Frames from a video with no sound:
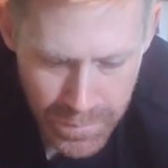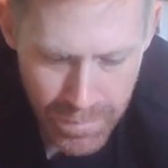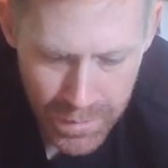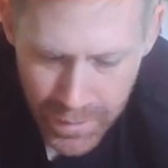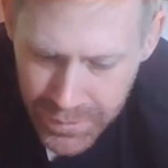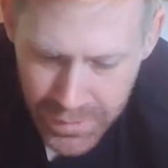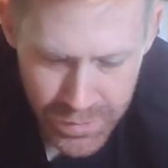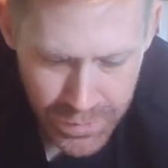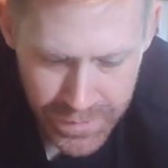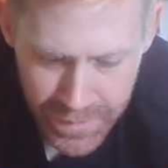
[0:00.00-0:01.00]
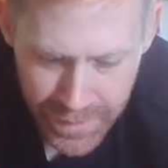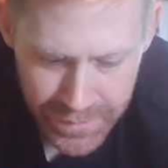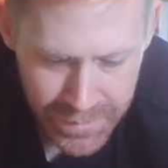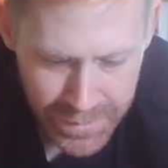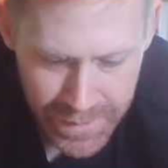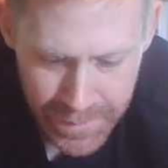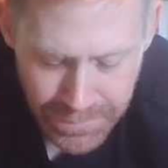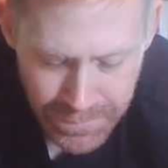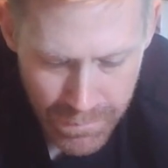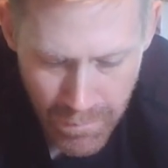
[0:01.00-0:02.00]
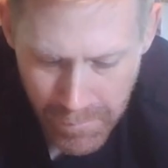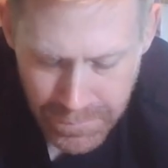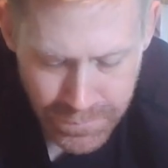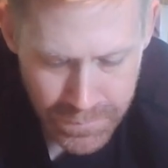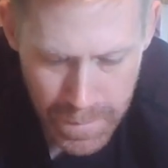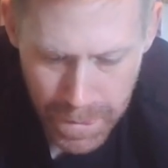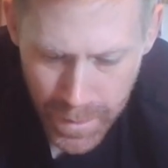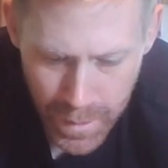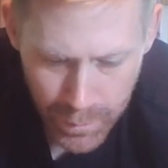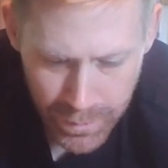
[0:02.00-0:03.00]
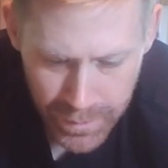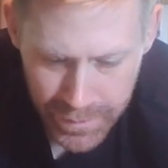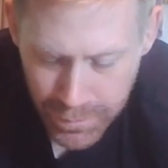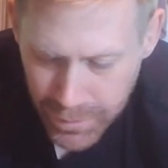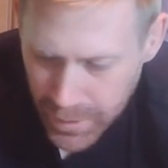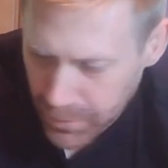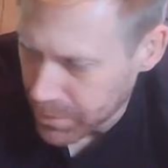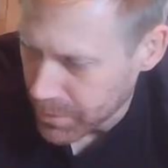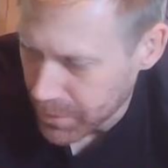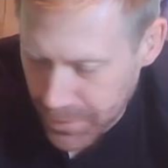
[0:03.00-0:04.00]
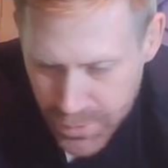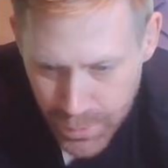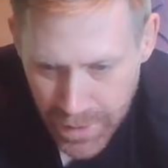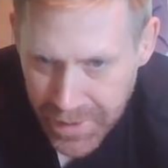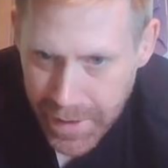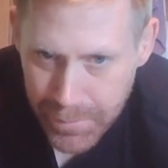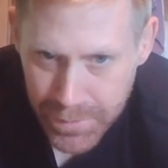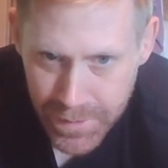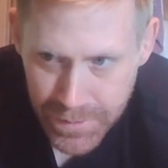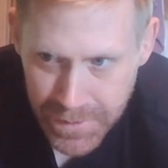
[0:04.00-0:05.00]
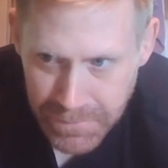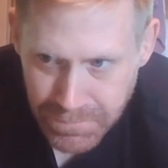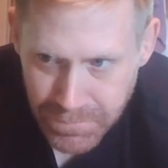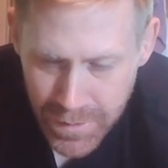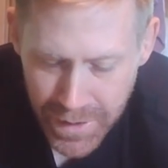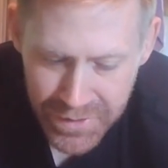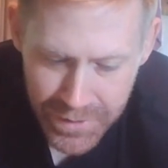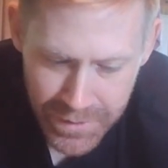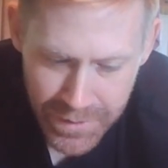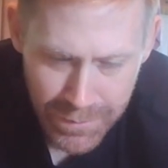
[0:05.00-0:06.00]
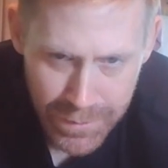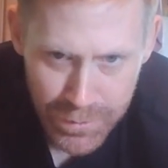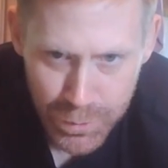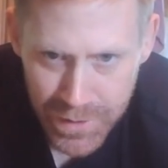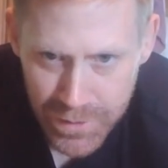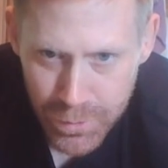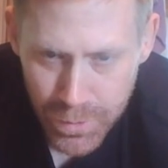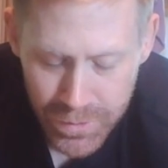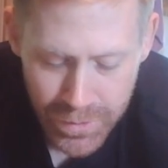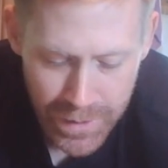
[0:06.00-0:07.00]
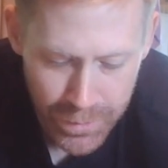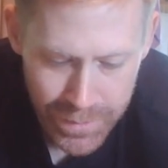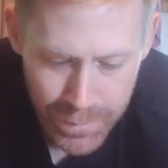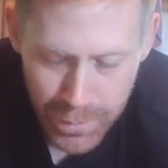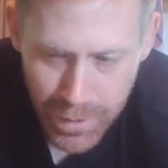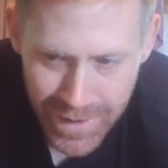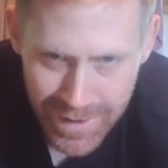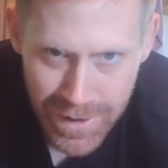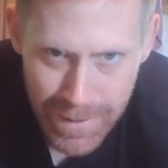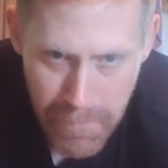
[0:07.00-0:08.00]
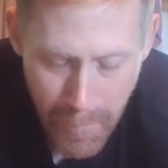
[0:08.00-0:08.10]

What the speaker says: Nice and juicy, nice and lean. I really like the flavor from our Fish and Wildgame seasoning. Like I said, it does have a little sweetness to it, so I know some people don't like that.